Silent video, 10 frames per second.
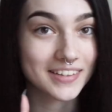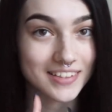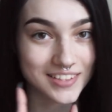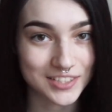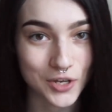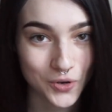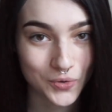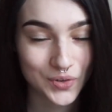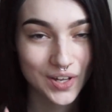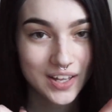So
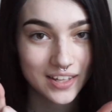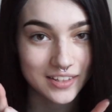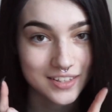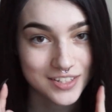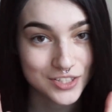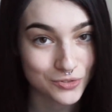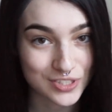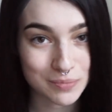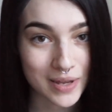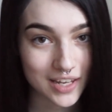let's do
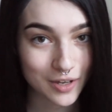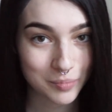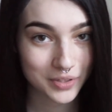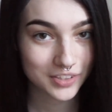some makeup.